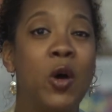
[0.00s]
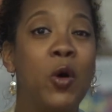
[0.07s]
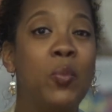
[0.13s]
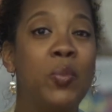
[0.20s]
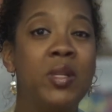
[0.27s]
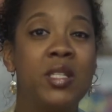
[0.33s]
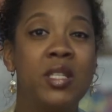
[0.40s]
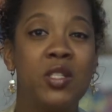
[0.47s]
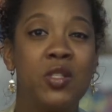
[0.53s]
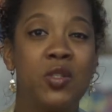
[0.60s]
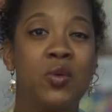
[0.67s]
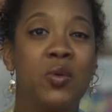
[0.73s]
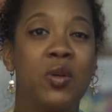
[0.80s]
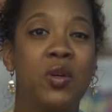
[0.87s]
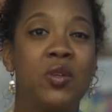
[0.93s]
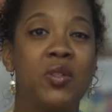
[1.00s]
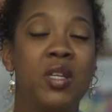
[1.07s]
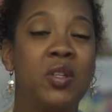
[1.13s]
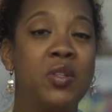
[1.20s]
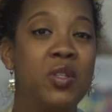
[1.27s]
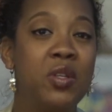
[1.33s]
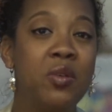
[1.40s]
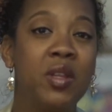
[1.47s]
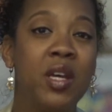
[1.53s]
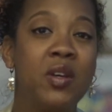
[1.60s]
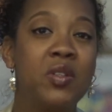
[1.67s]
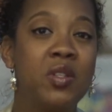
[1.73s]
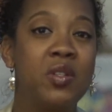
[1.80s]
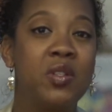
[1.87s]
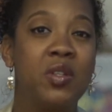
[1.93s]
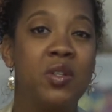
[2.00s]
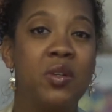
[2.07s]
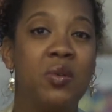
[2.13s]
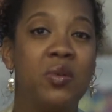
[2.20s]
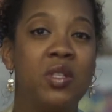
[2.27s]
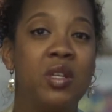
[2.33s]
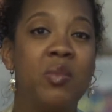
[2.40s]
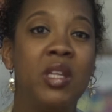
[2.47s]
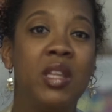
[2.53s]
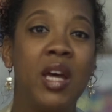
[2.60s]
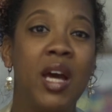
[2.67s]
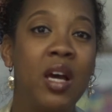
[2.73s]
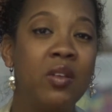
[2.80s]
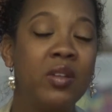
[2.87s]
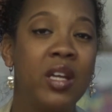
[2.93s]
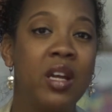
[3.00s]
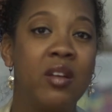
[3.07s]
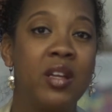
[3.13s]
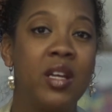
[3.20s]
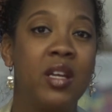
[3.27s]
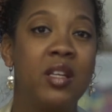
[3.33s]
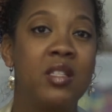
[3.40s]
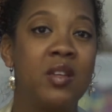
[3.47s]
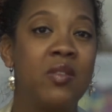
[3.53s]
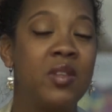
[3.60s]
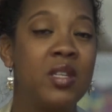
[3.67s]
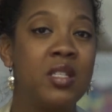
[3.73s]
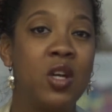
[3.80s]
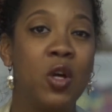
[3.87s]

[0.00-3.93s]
opened its doors in 2002 to meet the healthcare needs of this